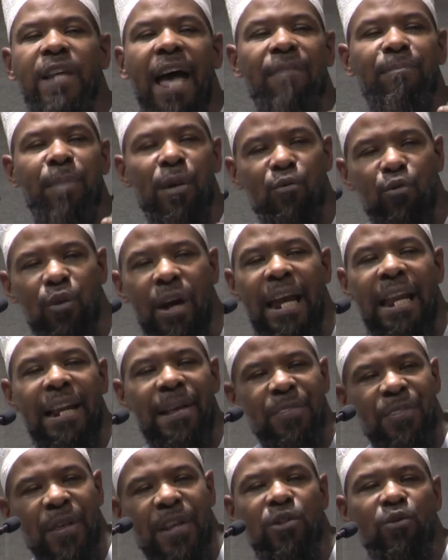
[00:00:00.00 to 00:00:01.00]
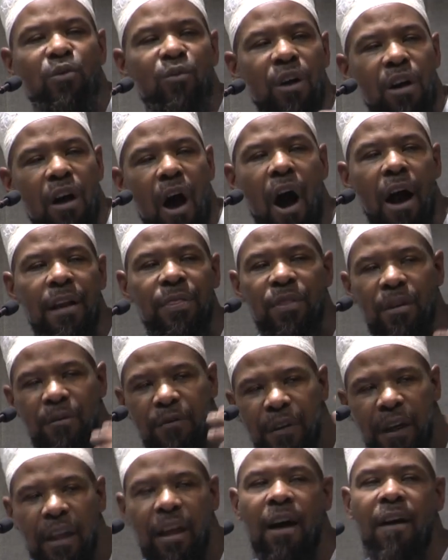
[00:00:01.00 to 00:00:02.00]
have been written in this regard. The
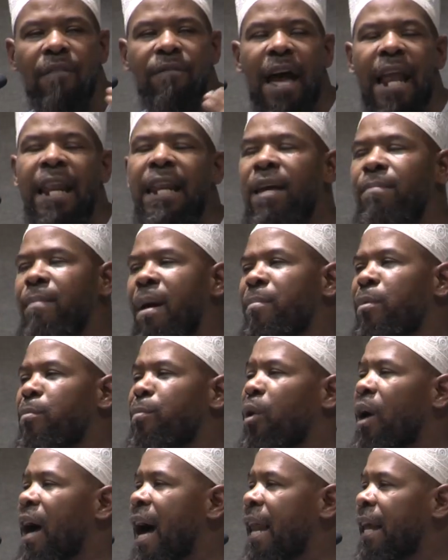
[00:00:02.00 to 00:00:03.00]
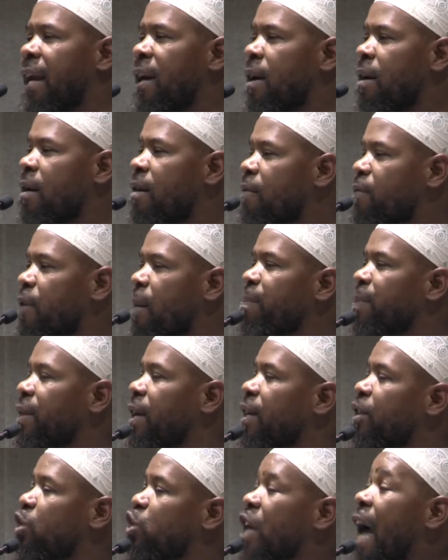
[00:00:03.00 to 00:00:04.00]
fiqh of Al-Imam al-Bukhari from
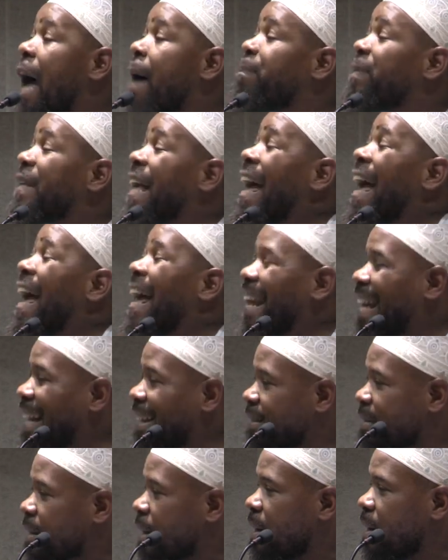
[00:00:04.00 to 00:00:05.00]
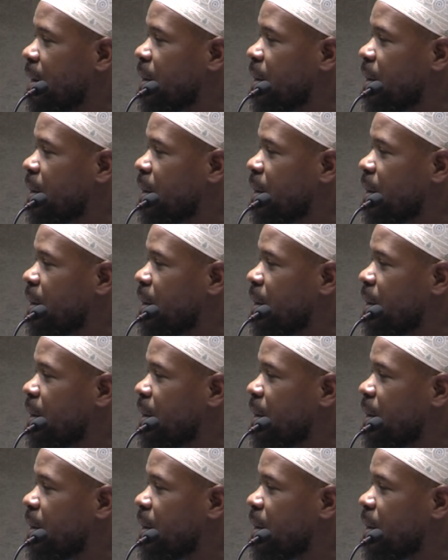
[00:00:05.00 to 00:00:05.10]
the chapter headings.